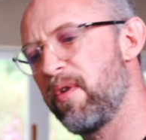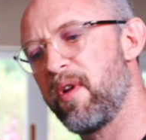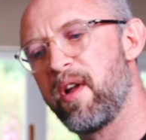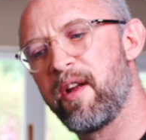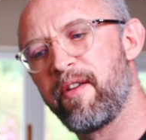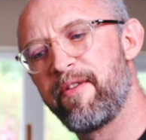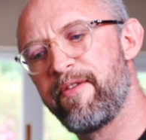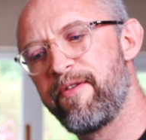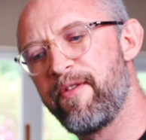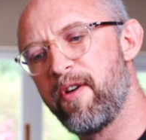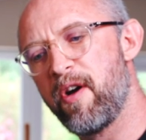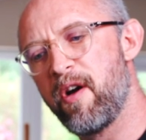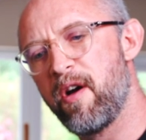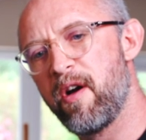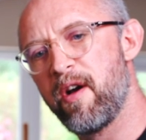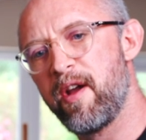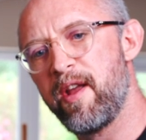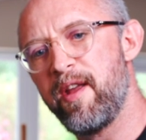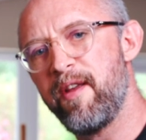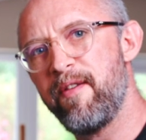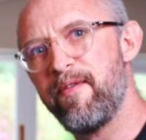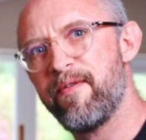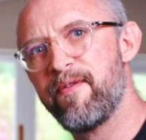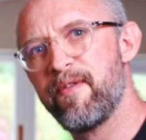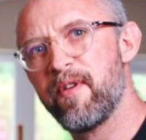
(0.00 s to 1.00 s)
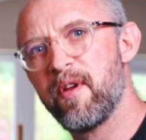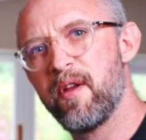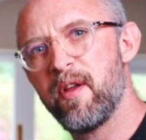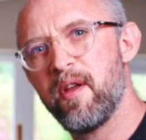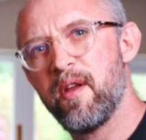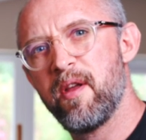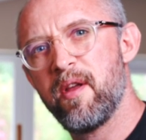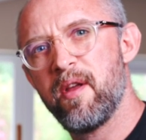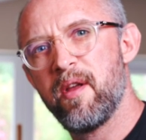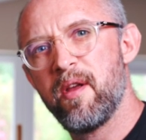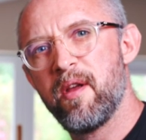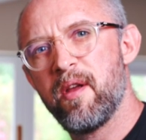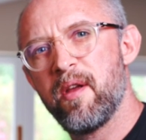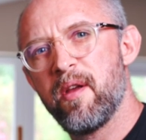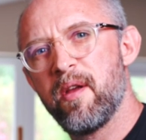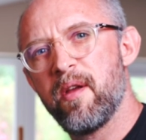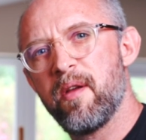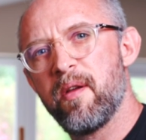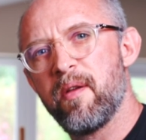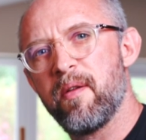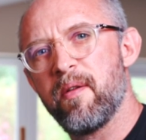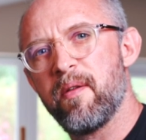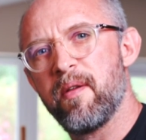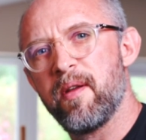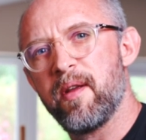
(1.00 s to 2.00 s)
like 5
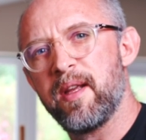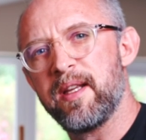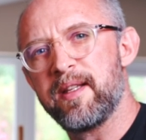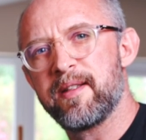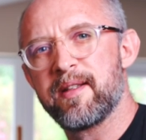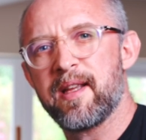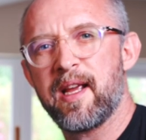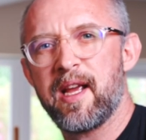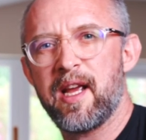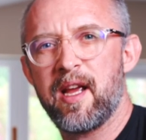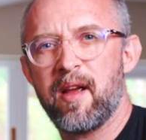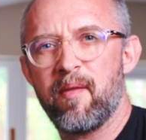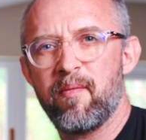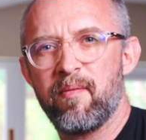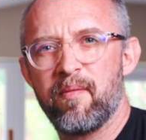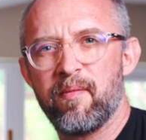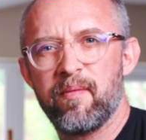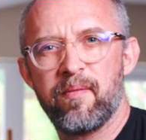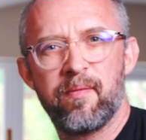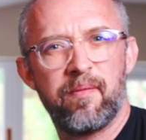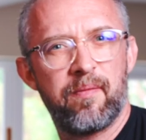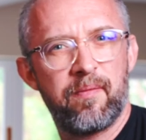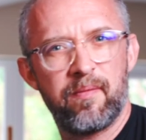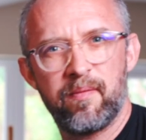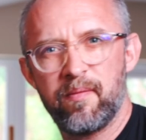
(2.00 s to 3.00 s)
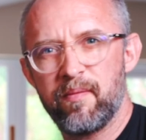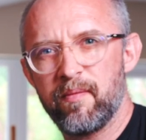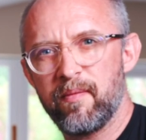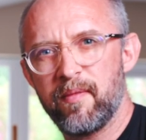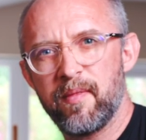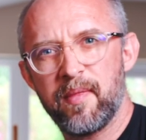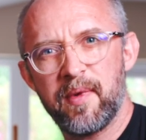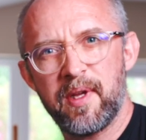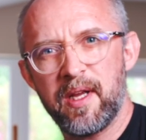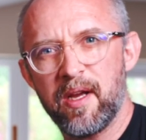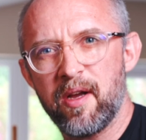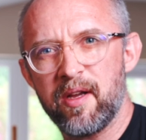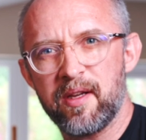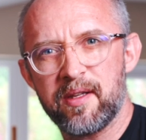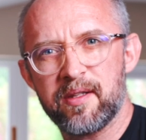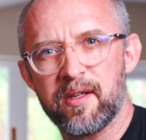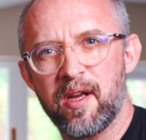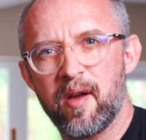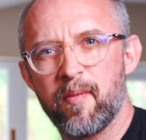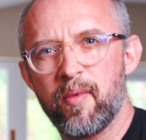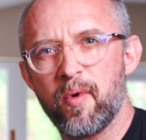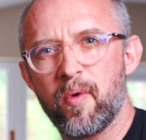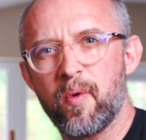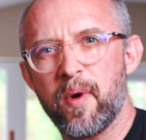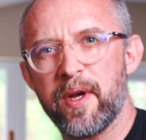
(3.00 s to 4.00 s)

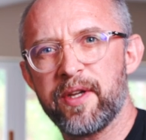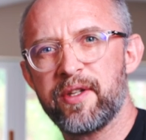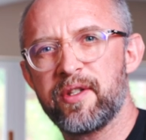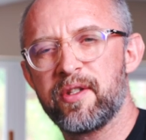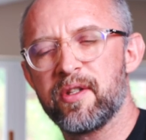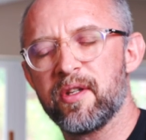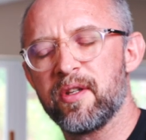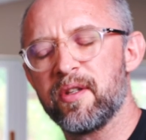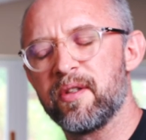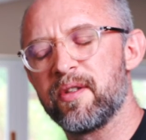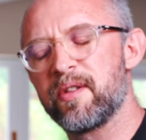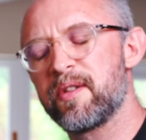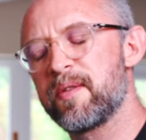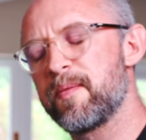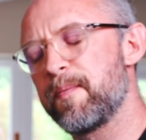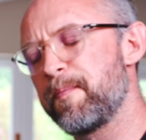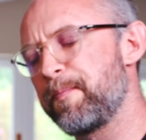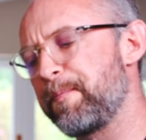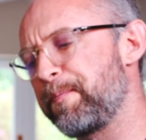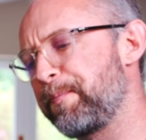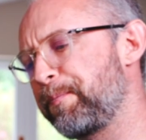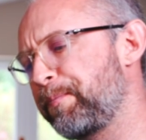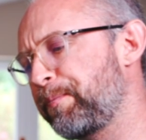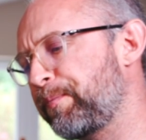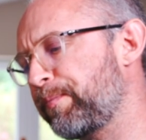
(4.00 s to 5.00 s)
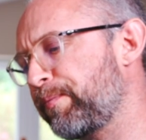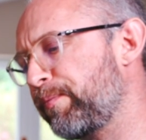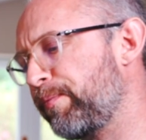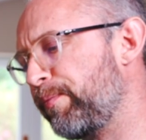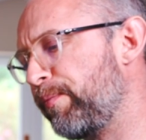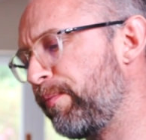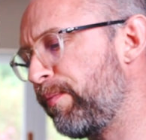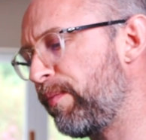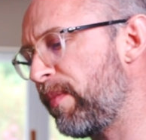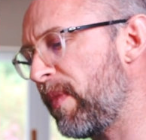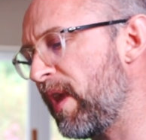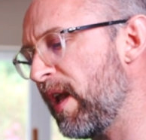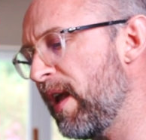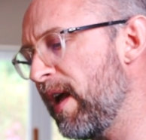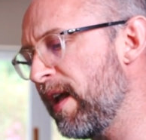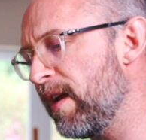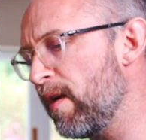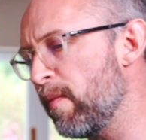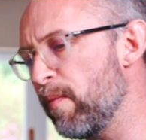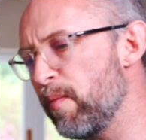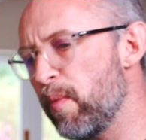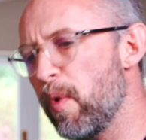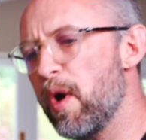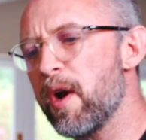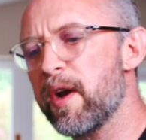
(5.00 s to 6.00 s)
example questions, and
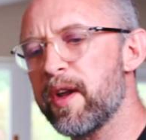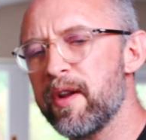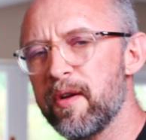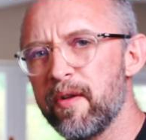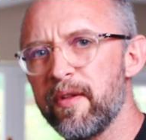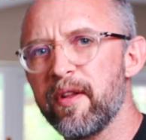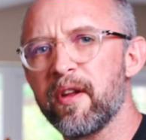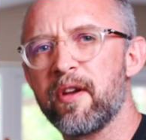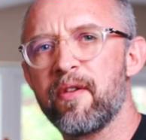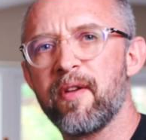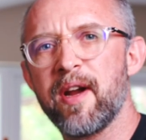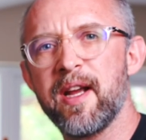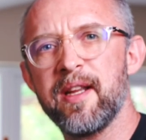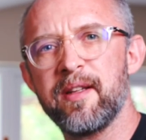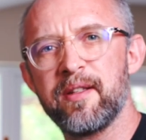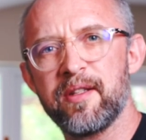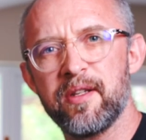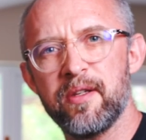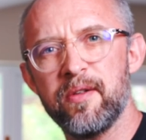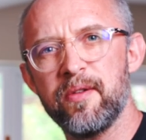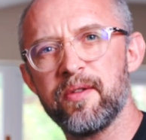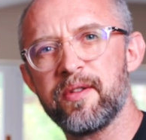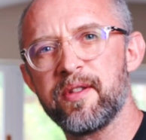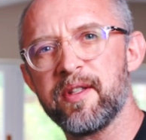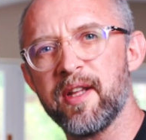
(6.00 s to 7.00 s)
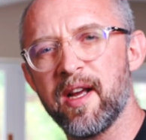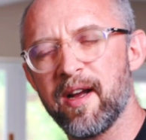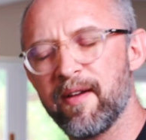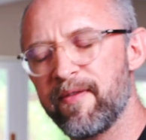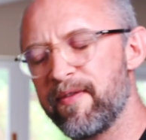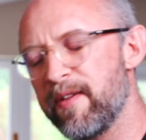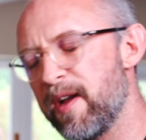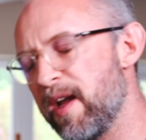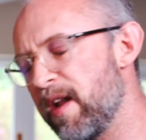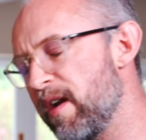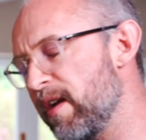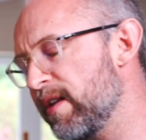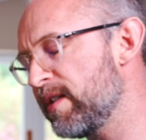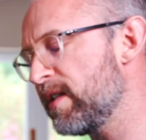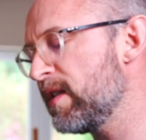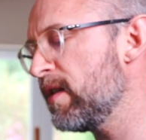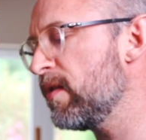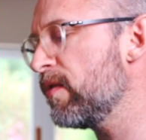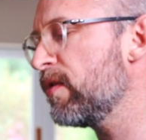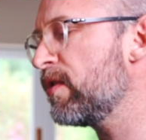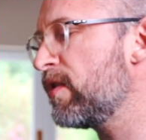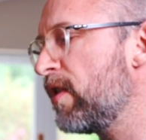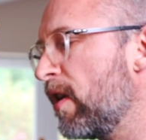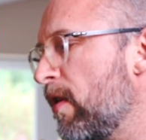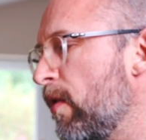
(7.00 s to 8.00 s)
I'm working on the grade 2 stuff, and I
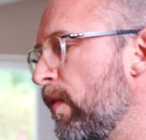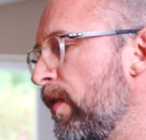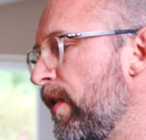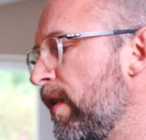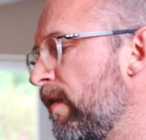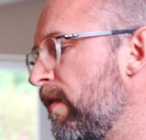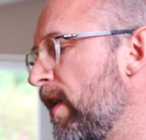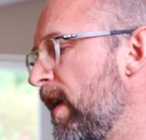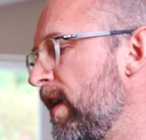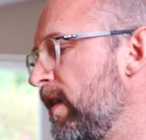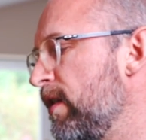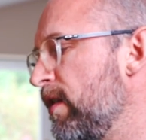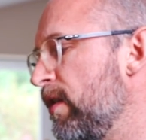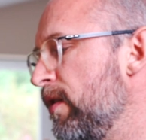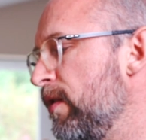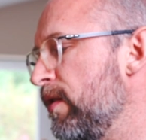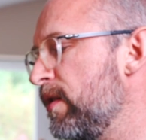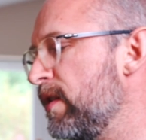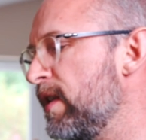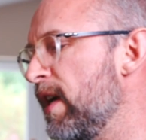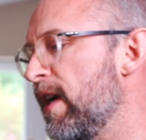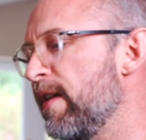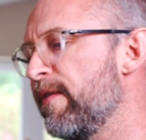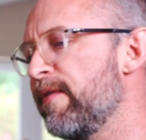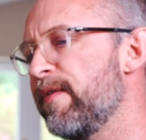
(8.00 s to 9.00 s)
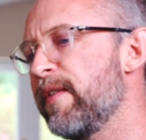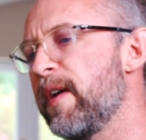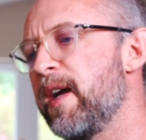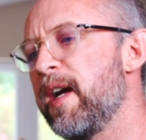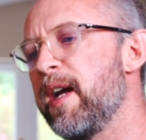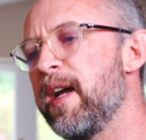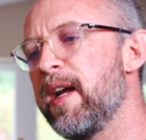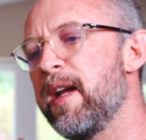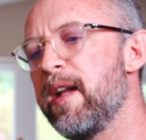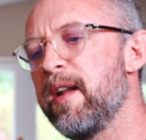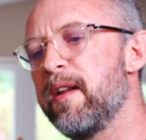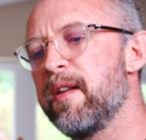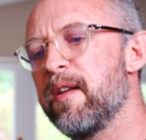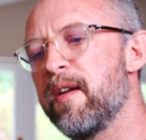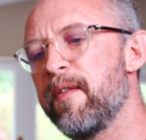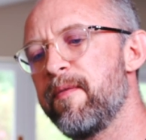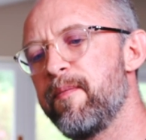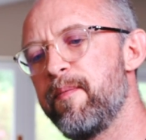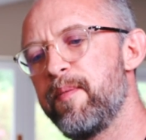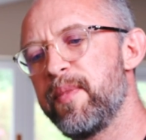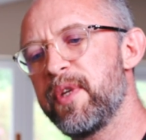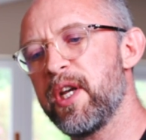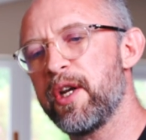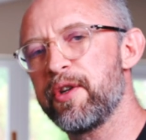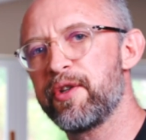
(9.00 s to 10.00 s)
still struggle with the grade 2 stuff, and I'm
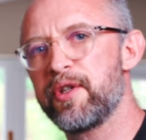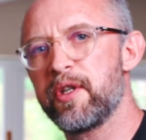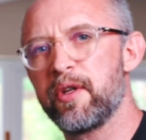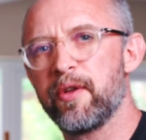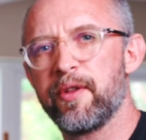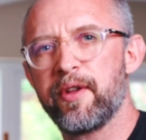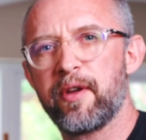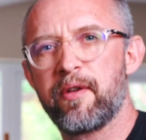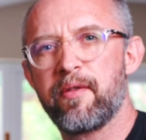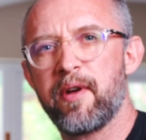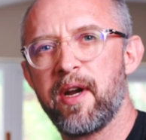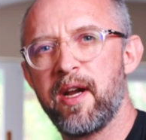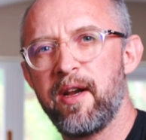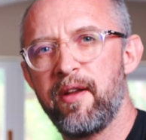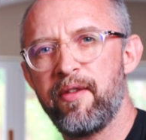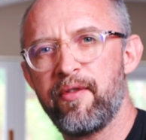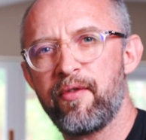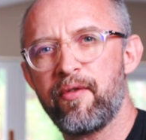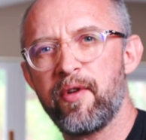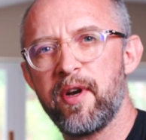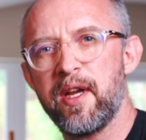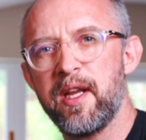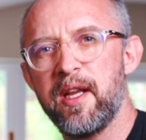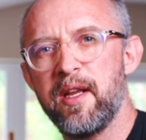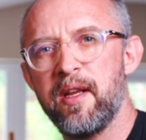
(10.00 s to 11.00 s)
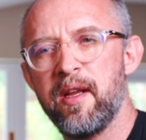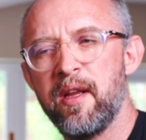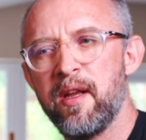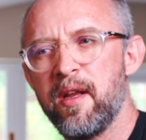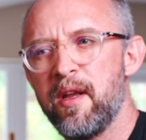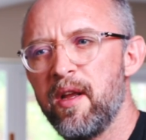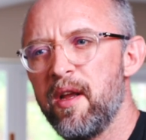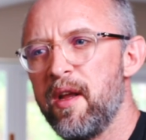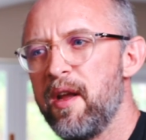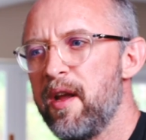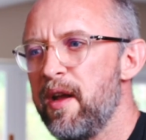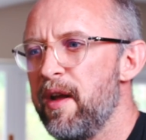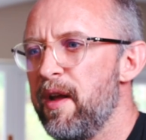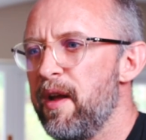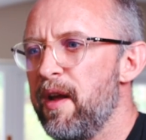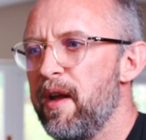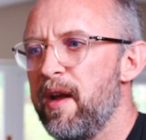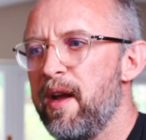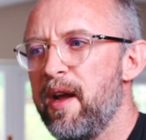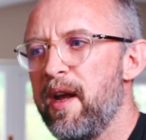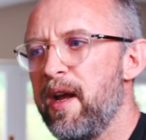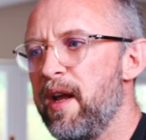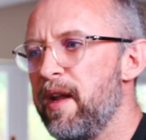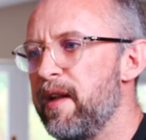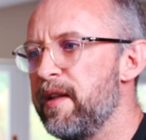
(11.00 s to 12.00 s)
touching on the grade 3,
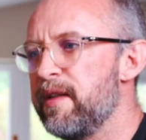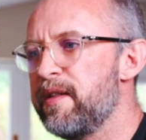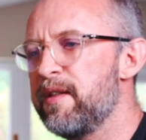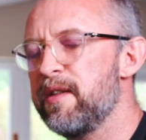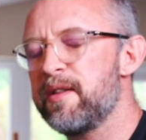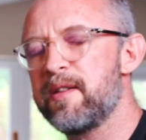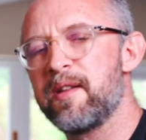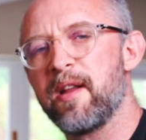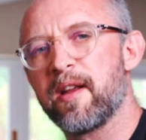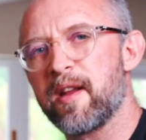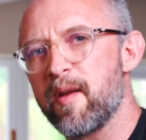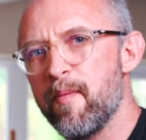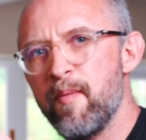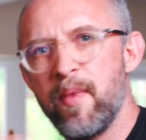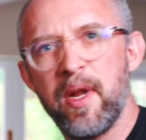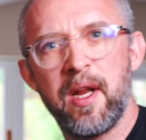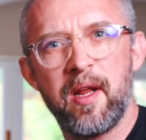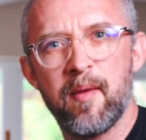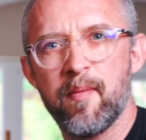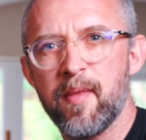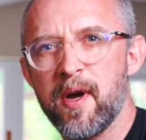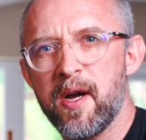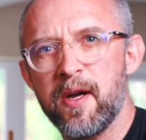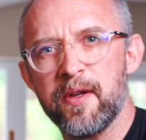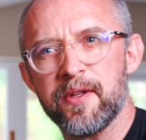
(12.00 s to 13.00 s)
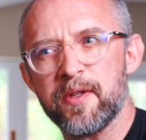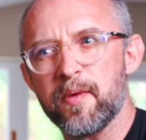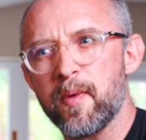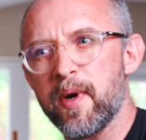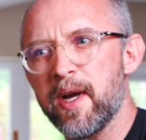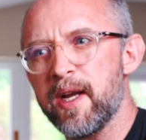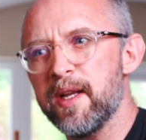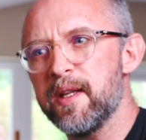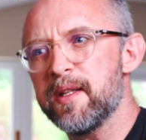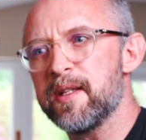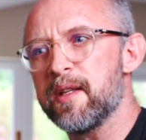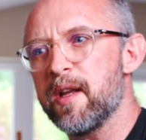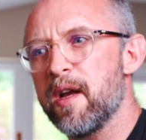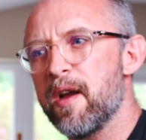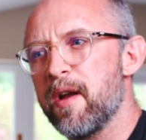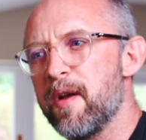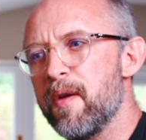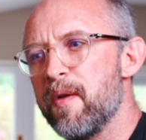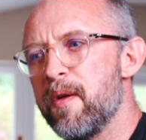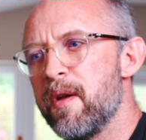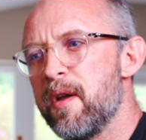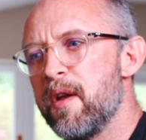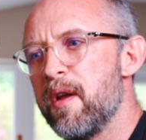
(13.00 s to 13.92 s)
and it's just like a million miles away. So